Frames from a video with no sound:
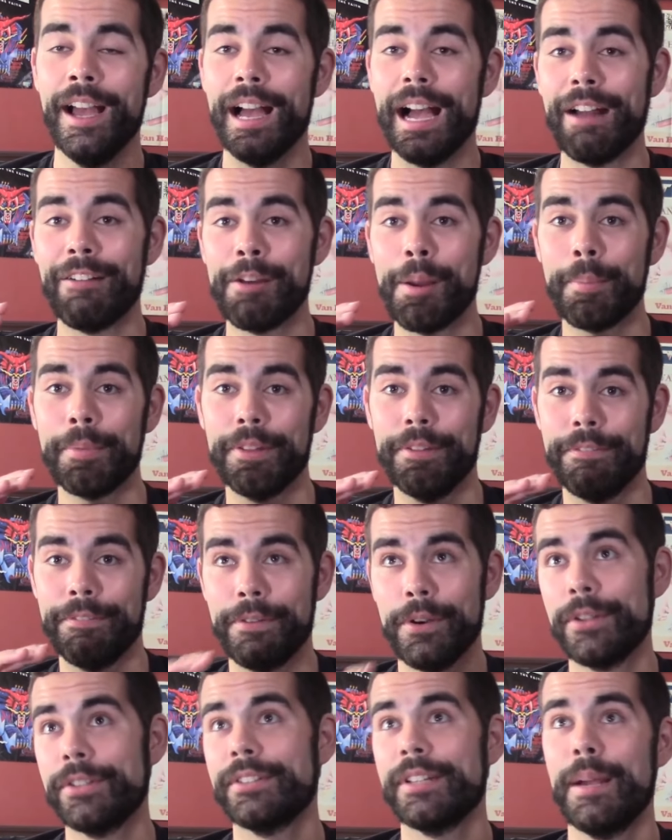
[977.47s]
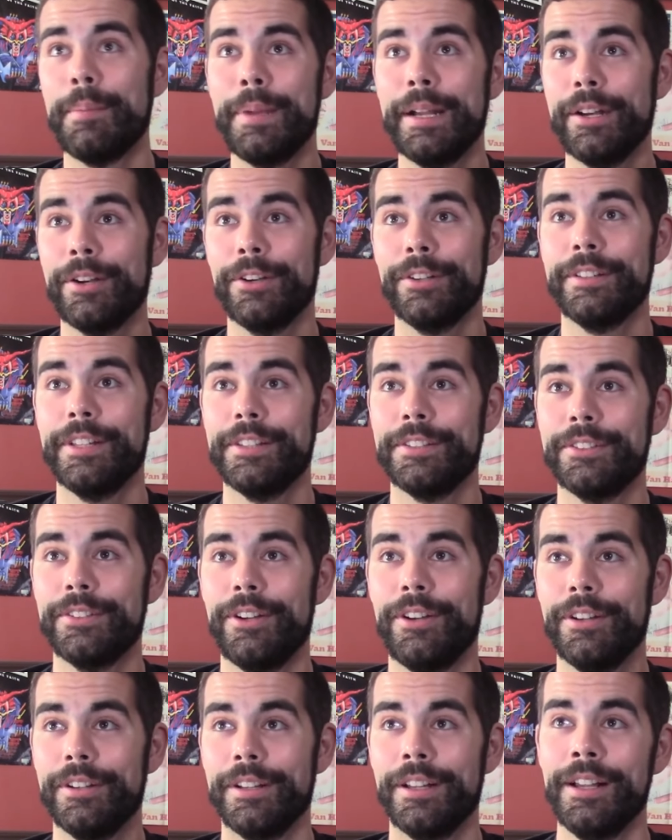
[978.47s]
I remember the first time I heard this
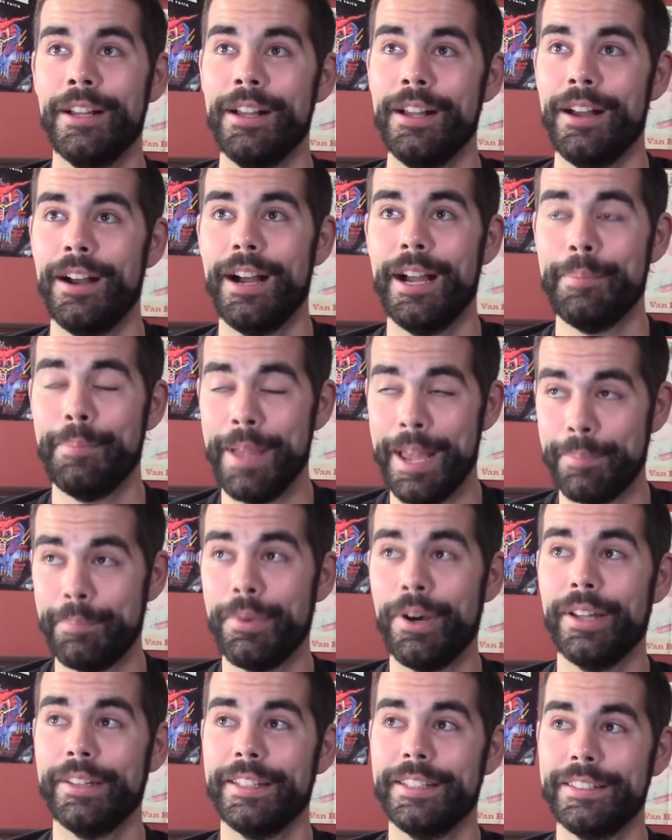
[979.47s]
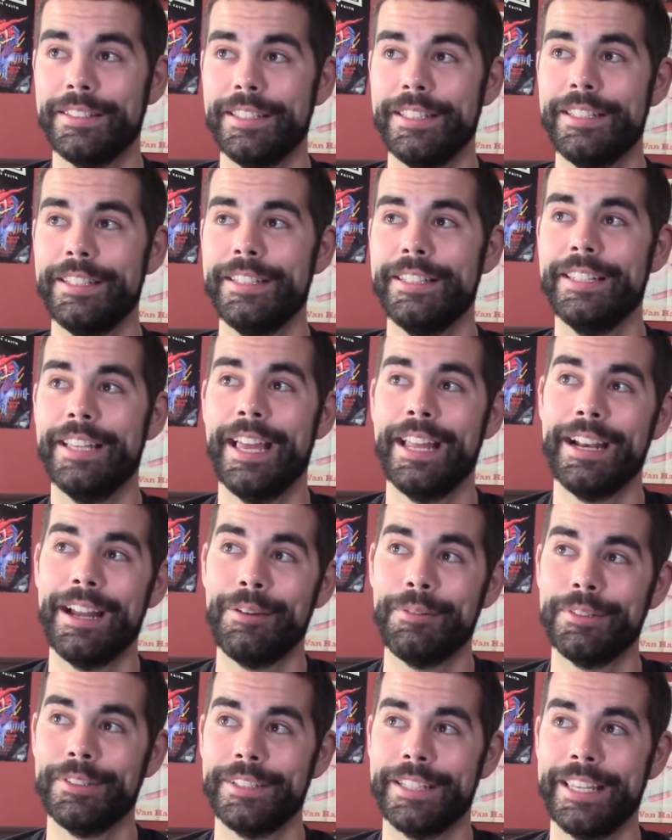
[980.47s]
song, I had bought the CD and I
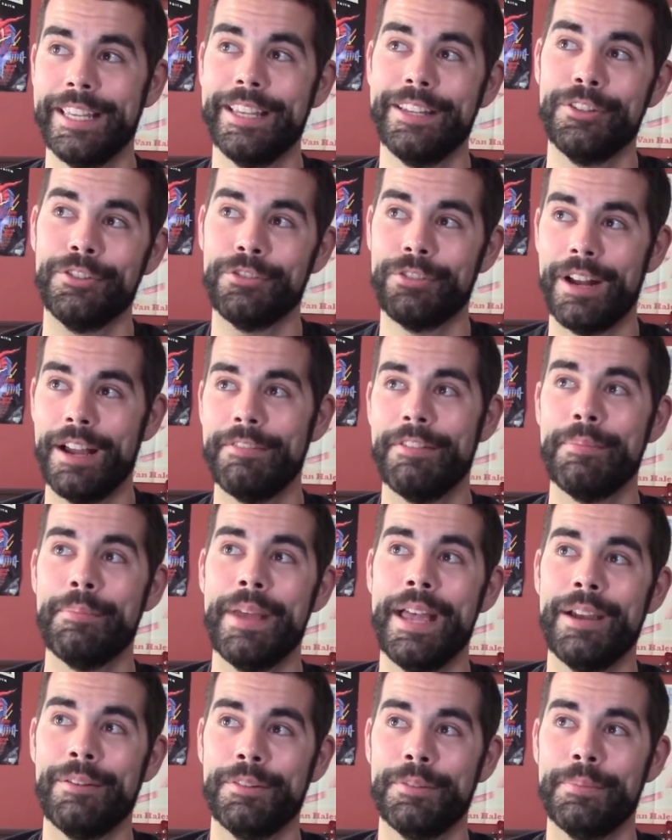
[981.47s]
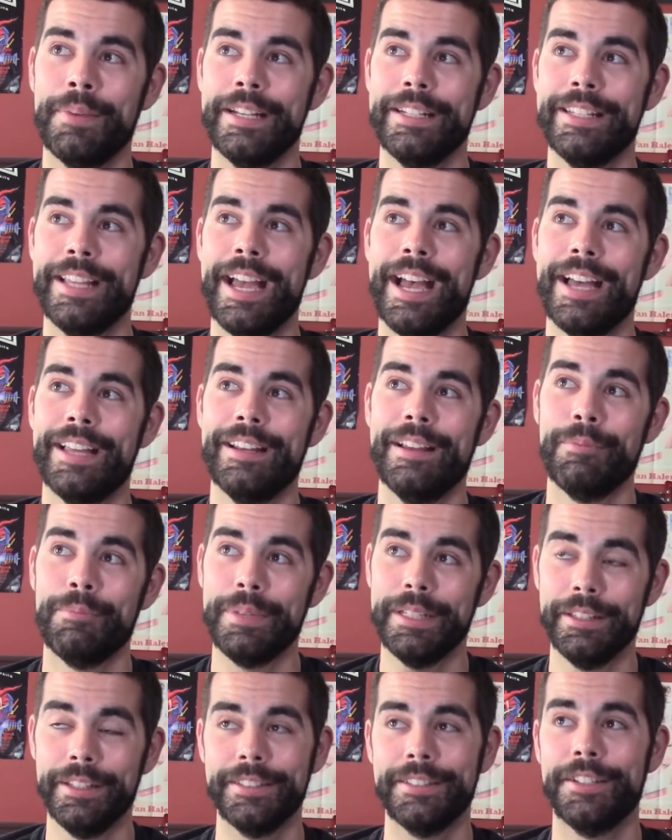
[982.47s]
was a kid driving back with my dad.
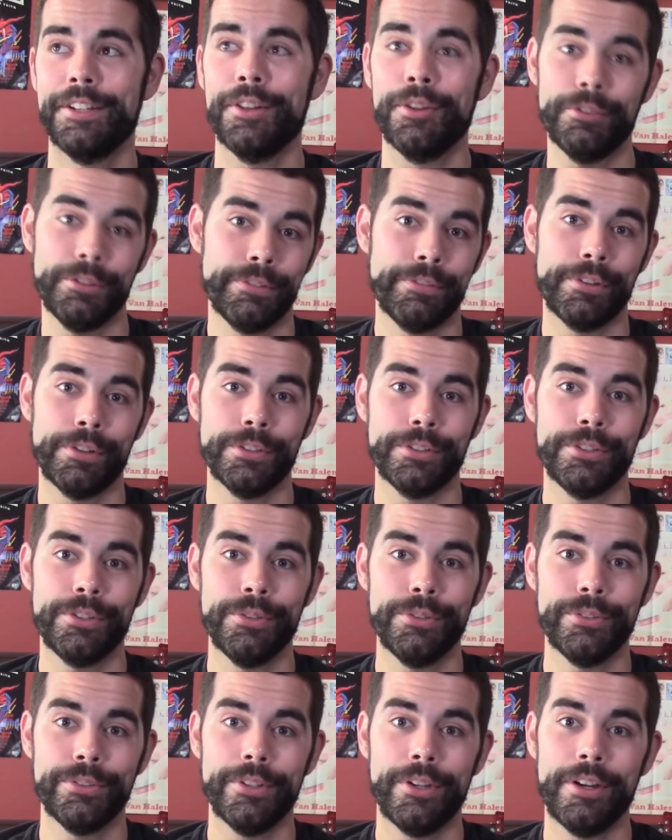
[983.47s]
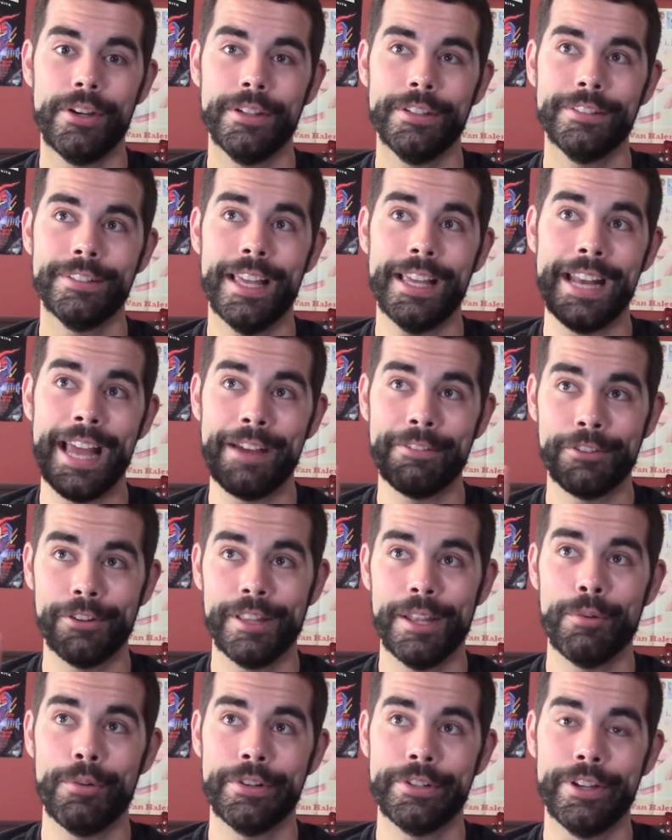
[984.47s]
We listened to those first two songs, and after
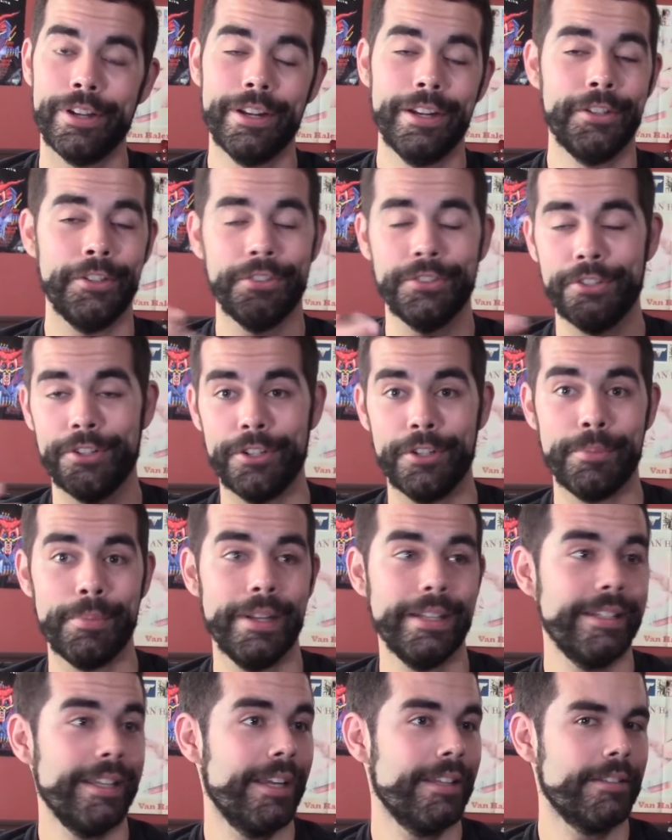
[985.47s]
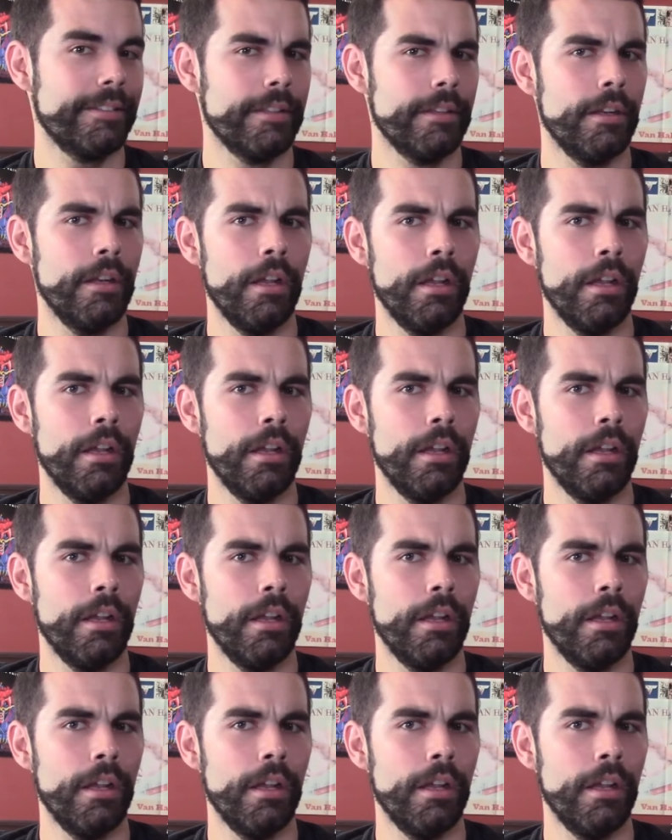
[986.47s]
they were done, I just turned to my dad and said,